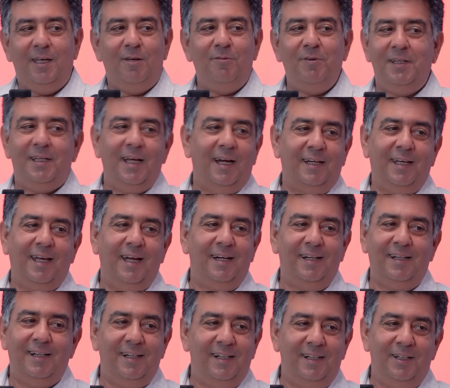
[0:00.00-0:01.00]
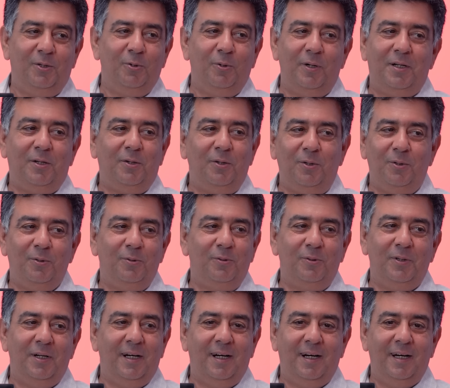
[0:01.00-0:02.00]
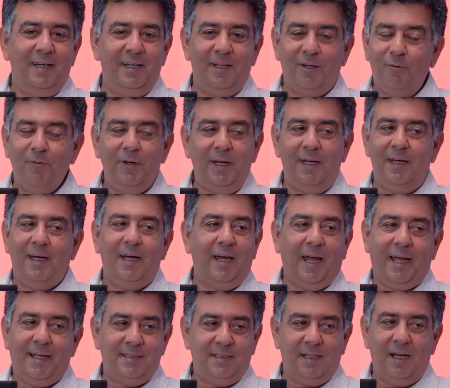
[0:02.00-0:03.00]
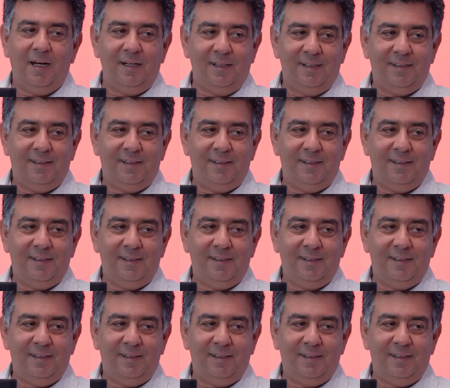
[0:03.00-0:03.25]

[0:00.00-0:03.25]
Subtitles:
EV that can do it to you in a way an ICE can't.